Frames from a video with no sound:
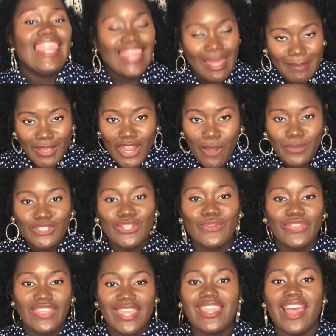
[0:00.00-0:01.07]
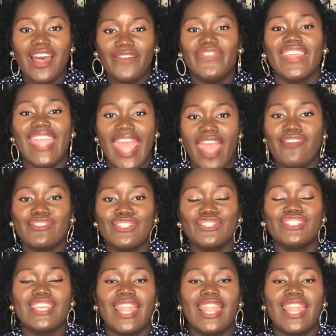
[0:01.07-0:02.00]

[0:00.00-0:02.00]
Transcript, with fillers: Let me know what you think of the characters